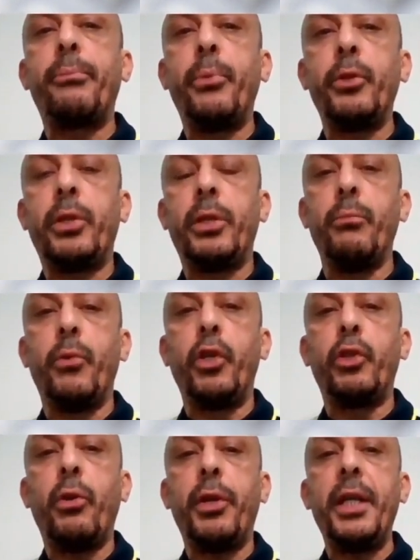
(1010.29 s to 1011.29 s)
output
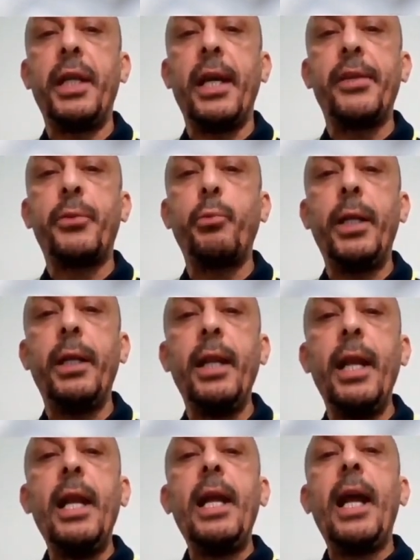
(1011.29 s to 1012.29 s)
monitoring as
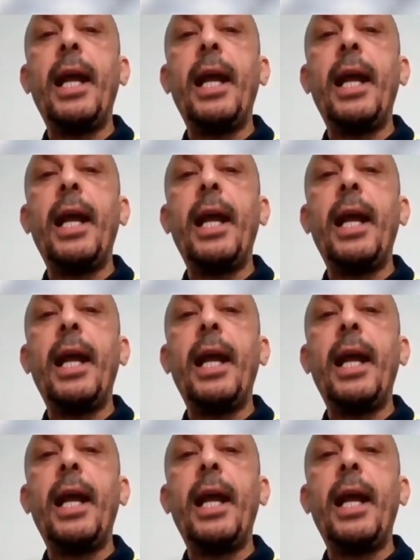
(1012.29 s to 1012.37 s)
well.